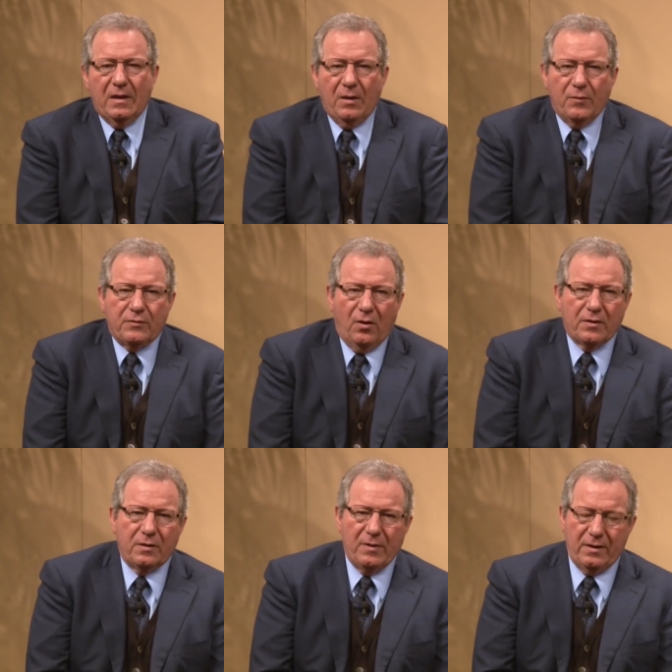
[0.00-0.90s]
And we're
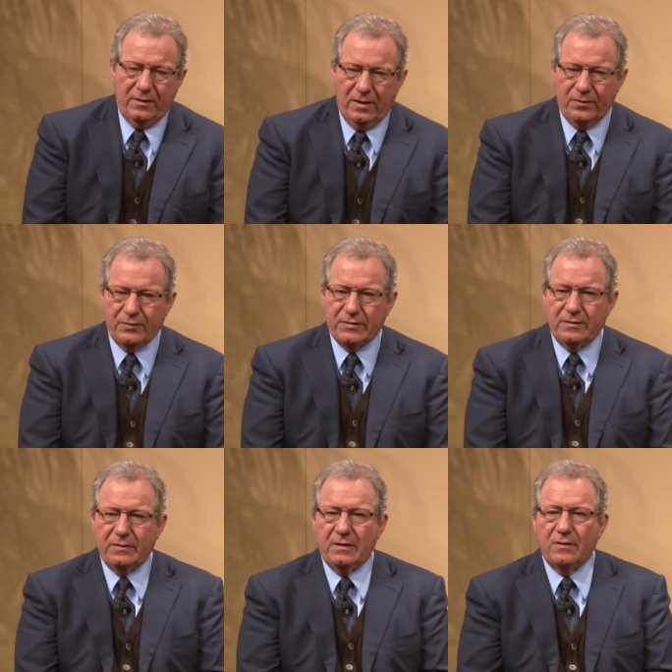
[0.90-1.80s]
talking about others
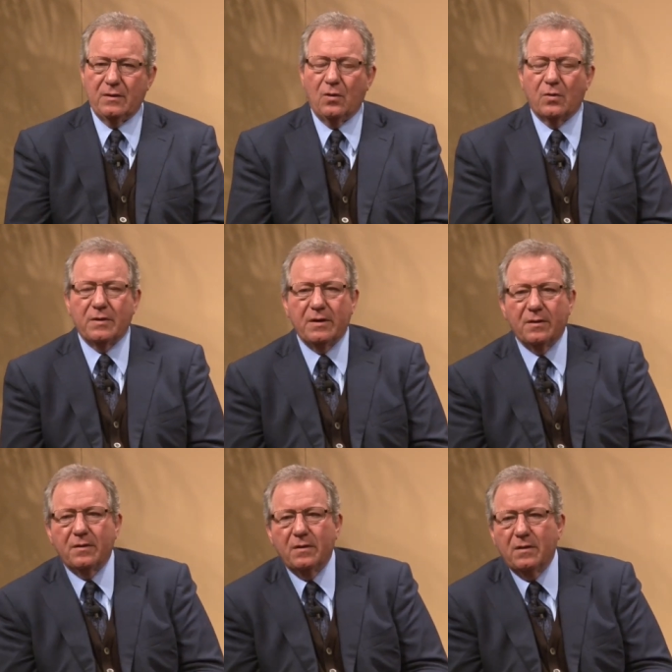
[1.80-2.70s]
in, in the Lord
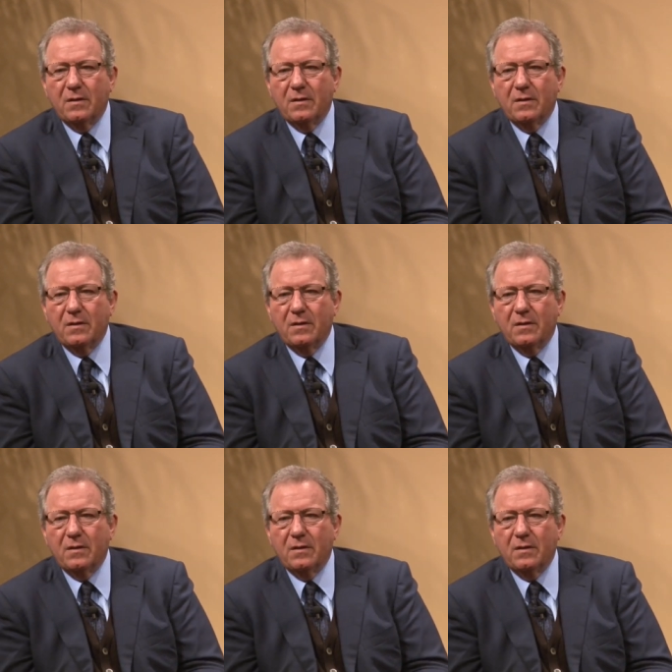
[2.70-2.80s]
here.